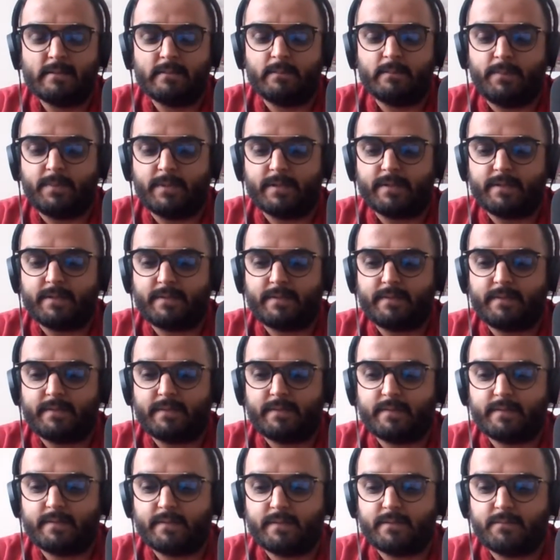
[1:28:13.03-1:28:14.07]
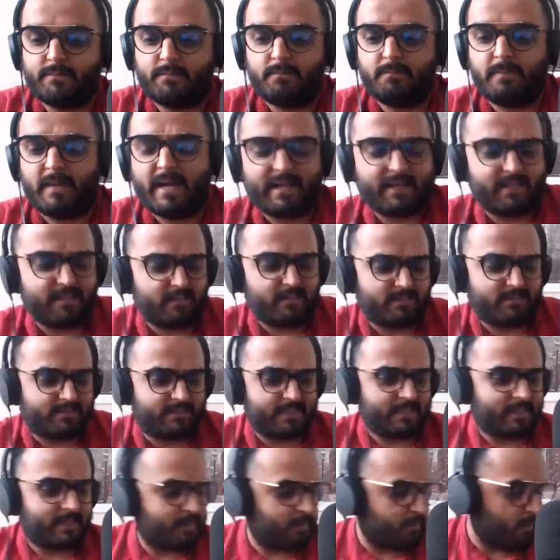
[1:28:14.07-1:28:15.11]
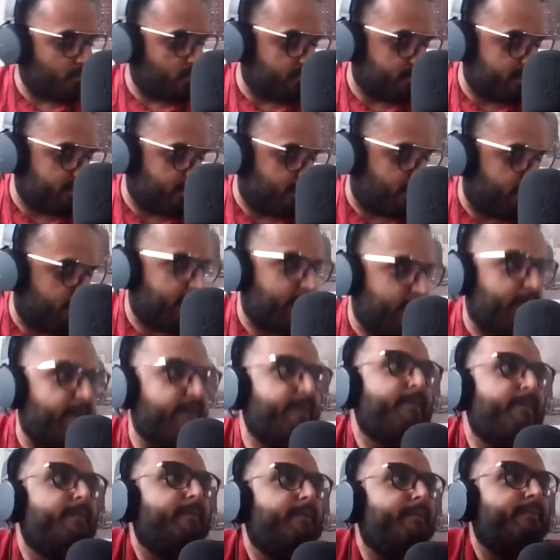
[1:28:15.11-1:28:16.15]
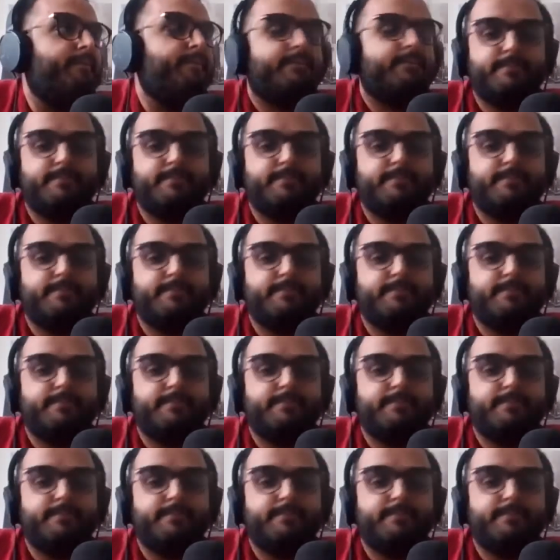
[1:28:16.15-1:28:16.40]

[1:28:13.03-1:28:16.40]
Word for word: but uh, back in the second lockdown and